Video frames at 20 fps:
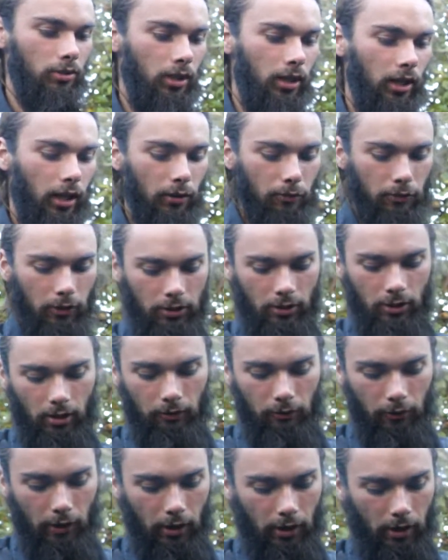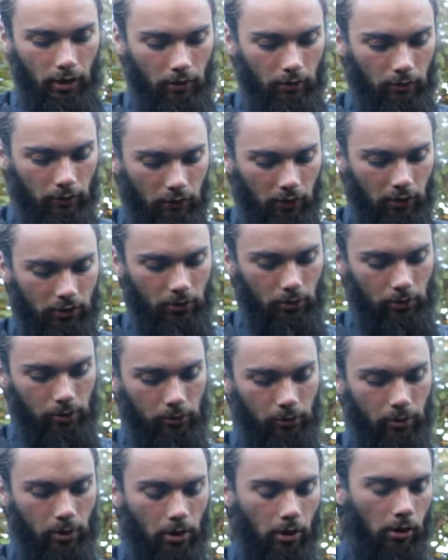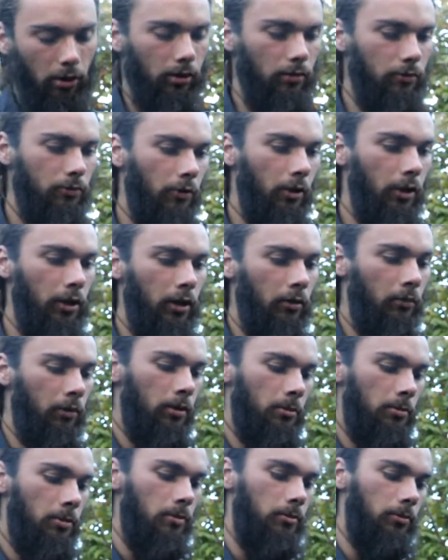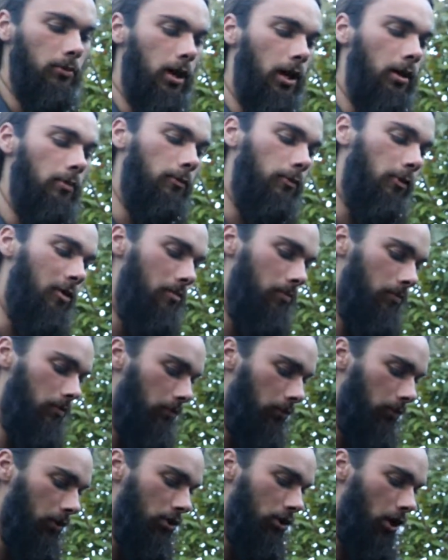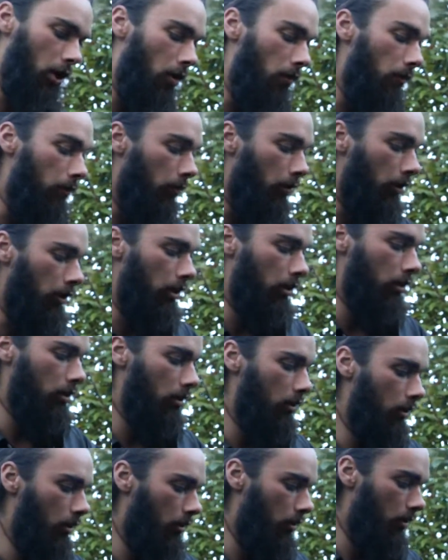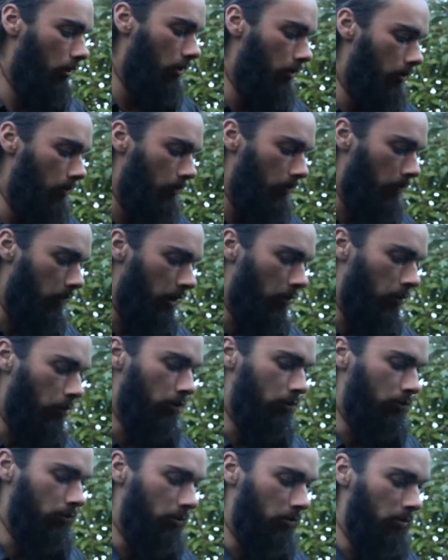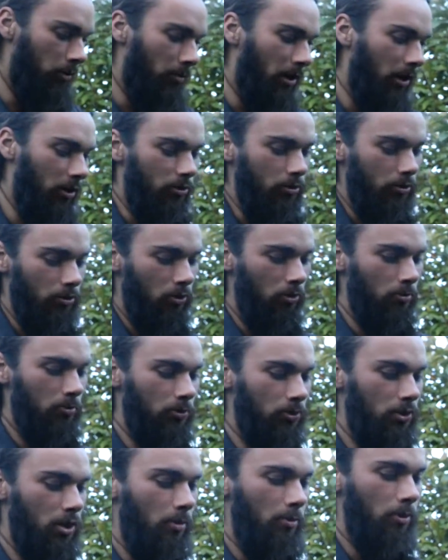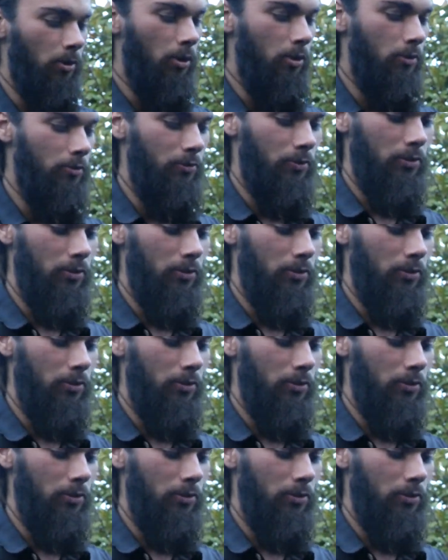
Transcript: Like if I fix all the wiring and find out where the problem came from, which hopefully it was from the battery terminals coming off.